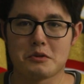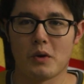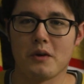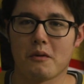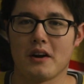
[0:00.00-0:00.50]
this
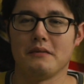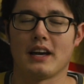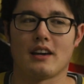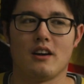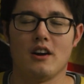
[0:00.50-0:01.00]
point where I'm
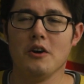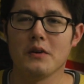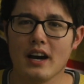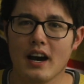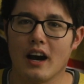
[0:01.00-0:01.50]
like, oh
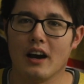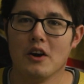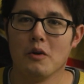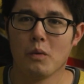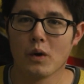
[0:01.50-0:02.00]
yeah,
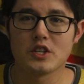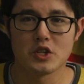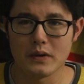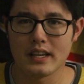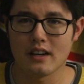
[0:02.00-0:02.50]
we're
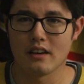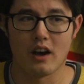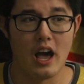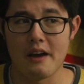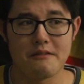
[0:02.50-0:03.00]
doing
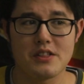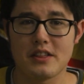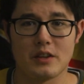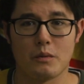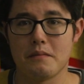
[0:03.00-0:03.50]

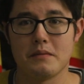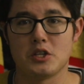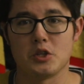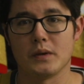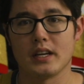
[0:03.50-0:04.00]
everything that we've been
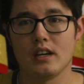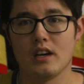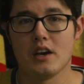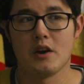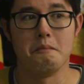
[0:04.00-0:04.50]
doing
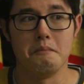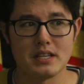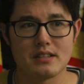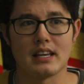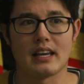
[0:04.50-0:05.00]

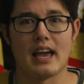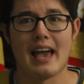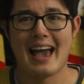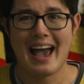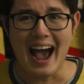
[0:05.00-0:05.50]
missing
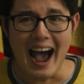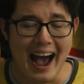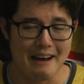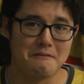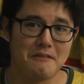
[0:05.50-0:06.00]

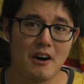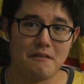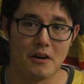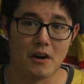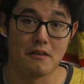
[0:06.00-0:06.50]
half
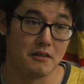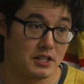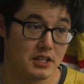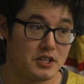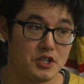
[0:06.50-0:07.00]
of
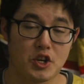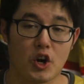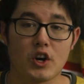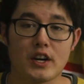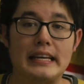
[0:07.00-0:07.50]
our
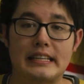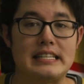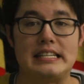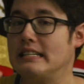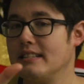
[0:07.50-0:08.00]

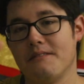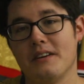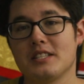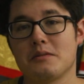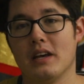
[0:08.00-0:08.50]
starting
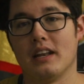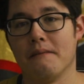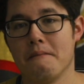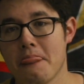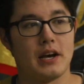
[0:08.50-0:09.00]

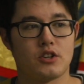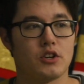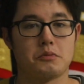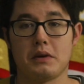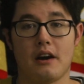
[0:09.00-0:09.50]
defensemen.
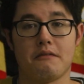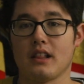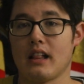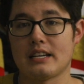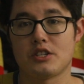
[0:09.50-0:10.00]
Petro's been out for
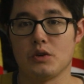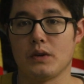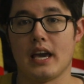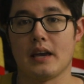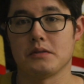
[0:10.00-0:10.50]
the last two
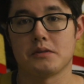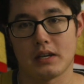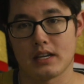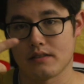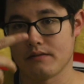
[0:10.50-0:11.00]
games
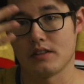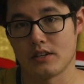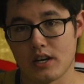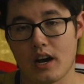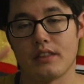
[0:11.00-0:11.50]
because of the
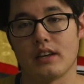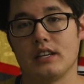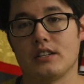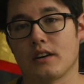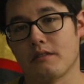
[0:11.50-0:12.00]
shot that
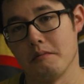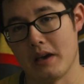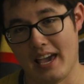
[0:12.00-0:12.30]
he took from